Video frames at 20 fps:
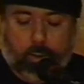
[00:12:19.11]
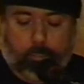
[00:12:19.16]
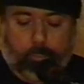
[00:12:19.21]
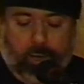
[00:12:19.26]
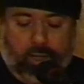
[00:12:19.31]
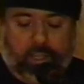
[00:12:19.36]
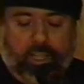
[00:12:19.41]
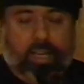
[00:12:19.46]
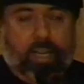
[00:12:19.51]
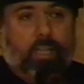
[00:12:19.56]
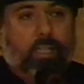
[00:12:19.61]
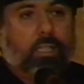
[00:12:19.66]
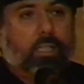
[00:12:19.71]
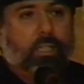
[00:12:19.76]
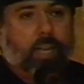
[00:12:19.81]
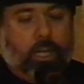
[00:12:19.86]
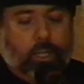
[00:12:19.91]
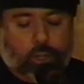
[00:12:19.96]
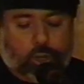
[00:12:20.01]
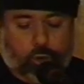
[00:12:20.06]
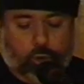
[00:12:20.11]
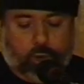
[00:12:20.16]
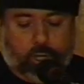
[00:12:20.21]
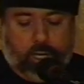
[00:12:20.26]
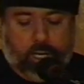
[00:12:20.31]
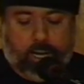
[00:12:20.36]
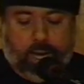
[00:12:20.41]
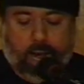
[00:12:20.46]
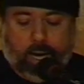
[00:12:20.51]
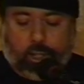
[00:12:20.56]
but the essential
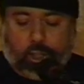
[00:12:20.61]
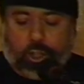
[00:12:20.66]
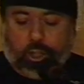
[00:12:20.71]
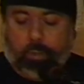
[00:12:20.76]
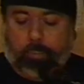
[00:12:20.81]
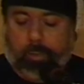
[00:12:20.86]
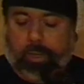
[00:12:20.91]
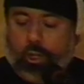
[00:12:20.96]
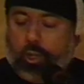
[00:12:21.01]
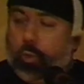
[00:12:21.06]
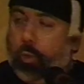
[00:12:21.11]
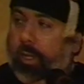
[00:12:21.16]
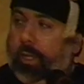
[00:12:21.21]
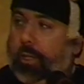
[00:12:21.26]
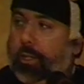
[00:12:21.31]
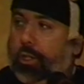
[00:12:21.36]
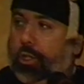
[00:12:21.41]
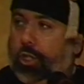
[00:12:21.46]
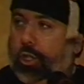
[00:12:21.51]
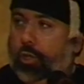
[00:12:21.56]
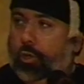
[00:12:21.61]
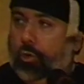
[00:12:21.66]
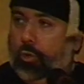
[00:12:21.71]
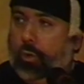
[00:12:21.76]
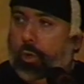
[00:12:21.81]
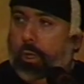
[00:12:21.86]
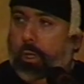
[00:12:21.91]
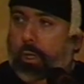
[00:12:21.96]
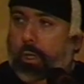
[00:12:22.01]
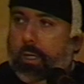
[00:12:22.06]
connection between the two
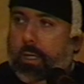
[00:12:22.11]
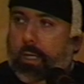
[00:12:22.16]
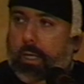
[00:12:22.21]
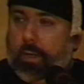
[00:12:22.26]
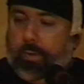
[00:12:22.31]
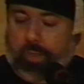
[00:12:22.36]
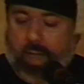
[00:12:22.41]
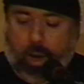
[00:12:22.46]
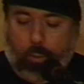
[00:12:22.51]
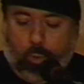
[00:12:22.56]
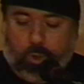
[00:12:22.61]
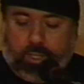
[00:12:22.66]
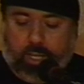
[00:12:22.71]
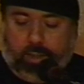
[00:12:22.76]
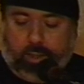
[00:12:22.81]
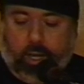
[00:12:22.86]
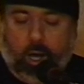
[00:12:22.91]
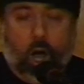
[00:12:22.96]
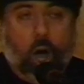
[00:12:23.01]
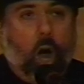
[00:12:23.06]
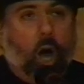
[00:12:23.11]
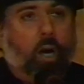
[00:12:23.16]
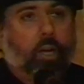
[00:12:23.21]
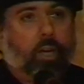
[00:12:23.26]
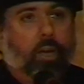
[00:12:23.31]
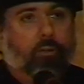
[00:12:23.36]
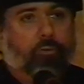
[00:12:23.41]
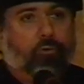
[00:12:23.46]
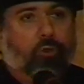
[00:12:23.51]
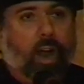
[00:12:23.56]
that was at the heart
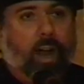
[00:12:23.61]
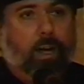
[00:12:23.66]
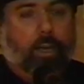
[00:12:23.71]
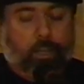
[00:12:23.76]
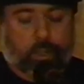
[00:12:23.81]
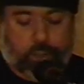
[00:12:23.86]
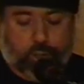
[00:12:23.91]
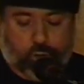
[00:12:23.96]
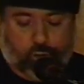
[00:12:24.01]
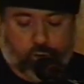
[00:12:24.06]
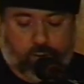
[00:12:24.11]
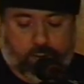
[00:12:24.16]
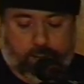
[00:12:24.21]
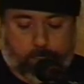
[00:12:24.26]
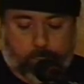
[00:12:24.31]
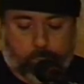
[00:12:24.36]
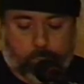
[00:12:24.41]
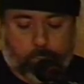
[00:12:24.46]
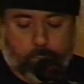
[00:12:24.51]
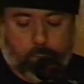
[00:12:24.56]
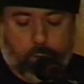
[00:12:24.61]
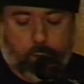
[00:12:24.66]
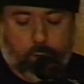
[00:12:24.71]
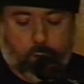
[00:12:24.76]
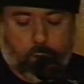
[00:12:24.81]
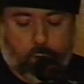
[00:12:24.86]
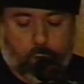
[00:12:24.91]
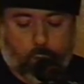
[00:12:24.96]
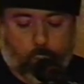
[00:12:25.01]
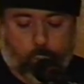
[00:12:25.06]
of Franklin's dream.
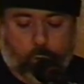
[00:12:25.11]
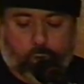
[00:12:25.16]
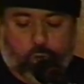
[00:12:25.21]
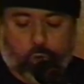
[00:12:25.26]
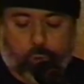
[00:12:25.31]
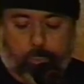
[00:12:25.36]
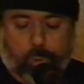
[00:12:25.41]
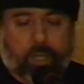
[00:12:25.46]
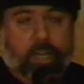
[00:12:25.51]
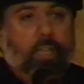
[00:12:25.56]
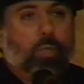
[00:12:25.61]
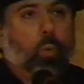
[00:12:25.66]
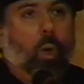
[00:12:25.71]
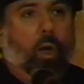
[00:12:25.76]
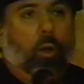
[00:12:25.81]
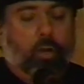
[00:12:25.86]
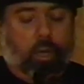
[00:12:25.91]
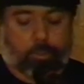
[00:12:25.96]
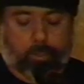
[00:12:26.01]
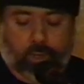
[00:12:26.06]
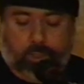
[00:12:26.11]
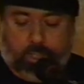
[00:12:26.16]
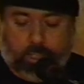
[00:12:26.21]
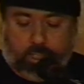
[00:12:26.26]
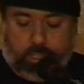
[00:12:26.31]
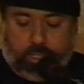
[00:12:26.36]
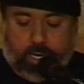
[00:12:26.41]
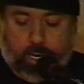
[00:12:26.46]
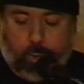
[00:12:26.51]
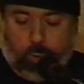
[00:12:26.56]
Would you please welcome the
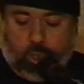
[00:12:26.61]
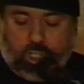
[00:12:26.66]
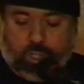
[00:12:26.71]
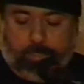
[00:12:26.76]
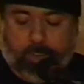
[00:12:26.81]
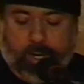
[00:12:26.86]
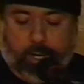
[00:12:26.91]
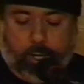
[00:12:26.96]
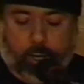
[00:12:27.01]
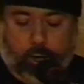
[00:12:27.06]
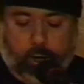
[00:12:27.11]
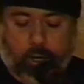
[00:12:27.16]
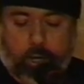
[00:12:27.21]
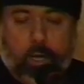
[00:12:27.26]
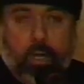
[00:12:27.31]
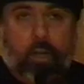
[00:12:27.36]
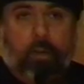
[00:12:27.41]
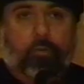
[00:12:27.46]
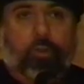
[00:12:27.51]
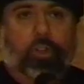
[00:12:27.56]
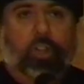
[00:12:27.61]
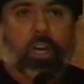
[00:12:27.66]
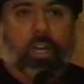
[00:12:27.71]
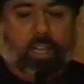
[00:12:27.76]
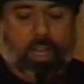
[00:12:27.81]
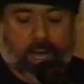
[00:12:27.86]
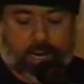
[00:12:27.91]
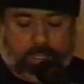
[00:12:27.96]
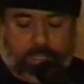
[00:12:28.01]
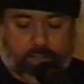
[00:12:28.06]
distinguished speaker for the
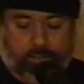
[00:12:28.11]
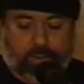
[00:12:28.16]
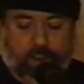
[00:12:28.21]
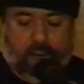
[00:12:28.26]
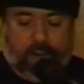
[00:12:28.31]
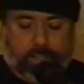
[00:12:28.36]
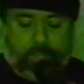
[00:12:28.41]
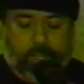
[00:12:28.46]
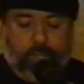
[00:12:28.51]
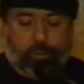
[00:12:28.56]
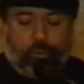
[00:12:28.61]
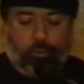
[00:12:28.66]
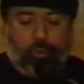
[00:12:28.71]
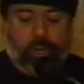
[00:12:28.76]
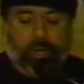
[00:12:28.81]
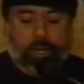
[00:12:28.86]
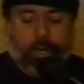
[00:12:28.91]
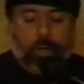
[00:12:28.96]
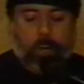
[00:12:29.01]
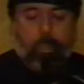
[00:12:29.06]
class of '93,